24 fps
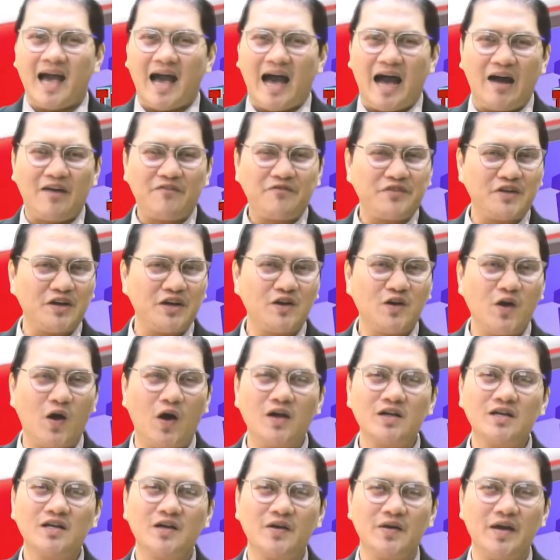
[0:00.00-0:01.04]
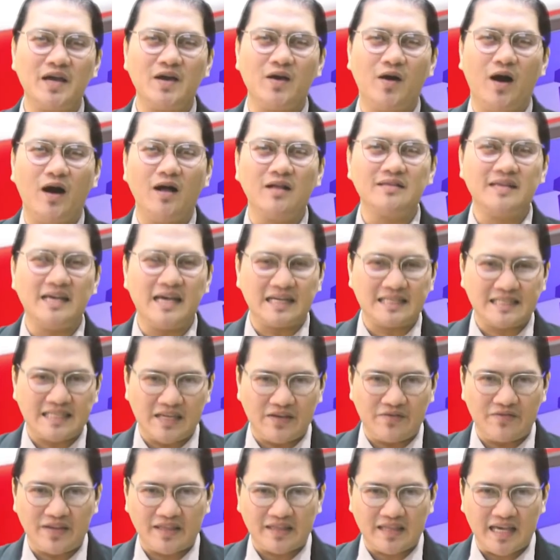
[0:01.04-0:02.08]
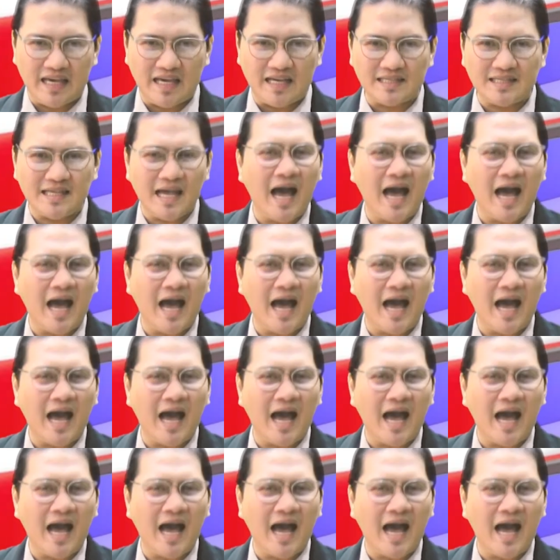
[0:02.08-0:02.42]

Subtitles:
After conquering all the activities,